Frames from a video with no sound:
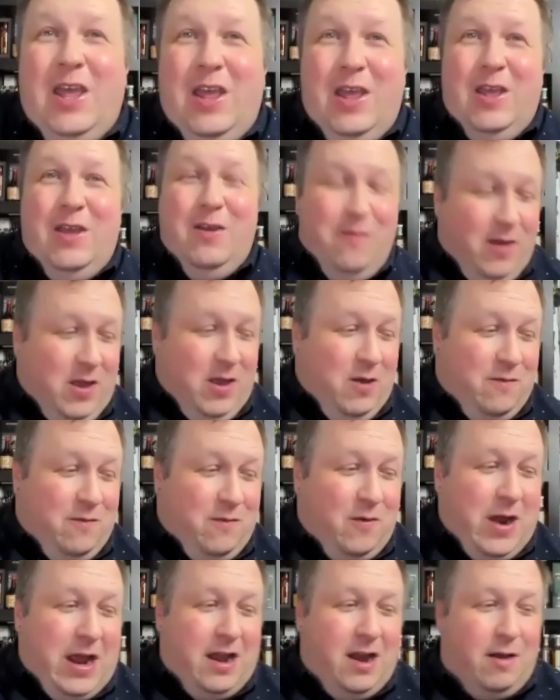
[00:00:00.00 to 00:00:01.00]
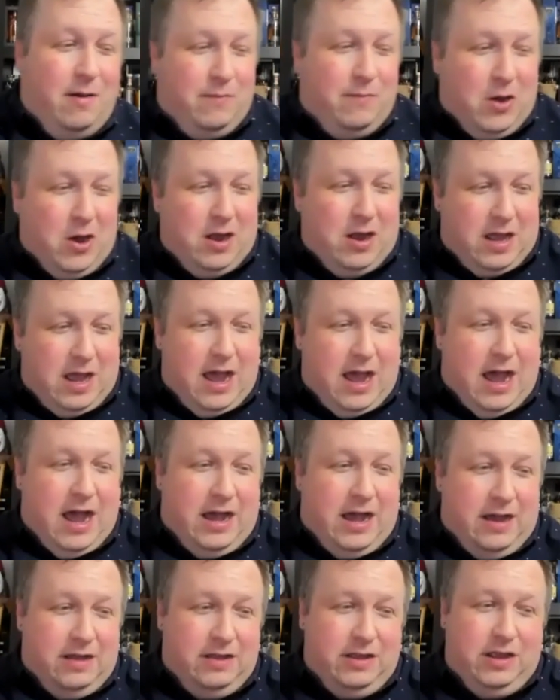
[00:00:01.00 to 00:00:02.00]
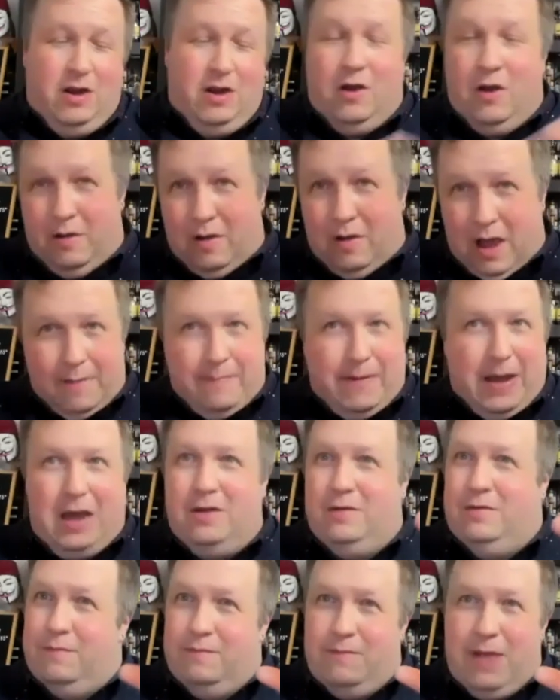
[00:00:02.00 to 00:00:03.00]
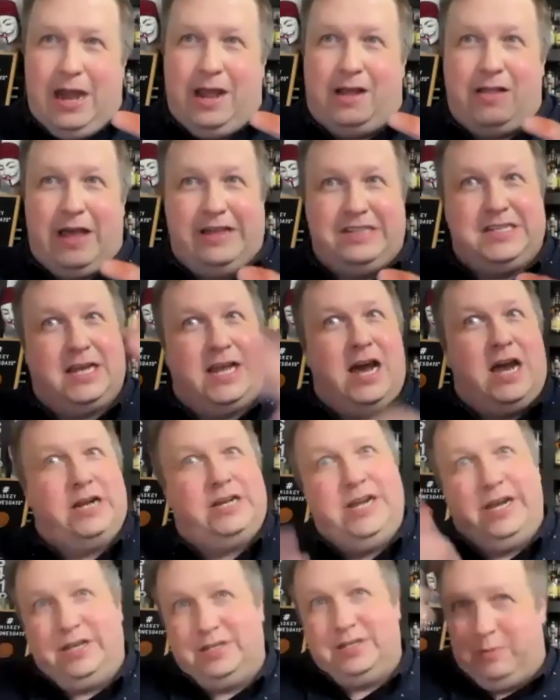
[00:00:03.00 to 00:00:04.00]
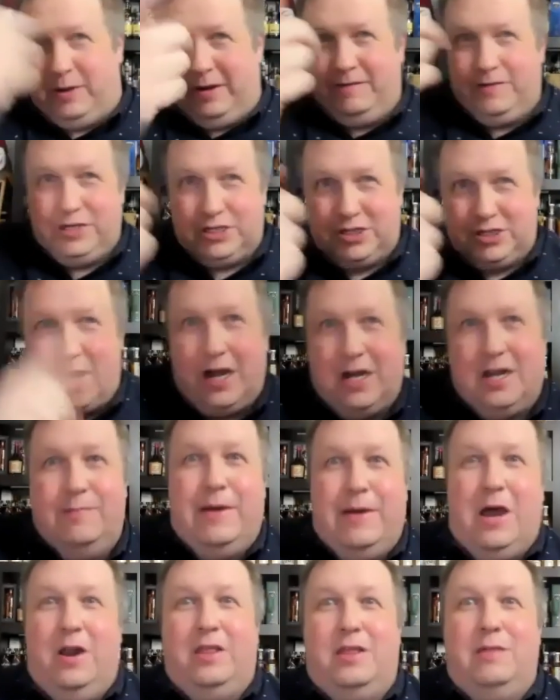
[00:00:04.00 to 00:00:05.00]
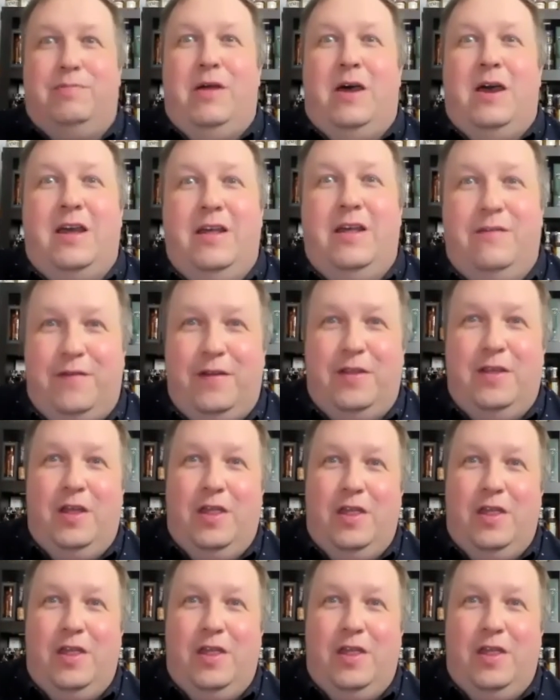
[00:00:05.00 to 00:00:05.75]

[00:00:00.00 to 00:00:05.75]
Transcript: You've written a book, about many classic cocktails. We even just talked about it, the plug for the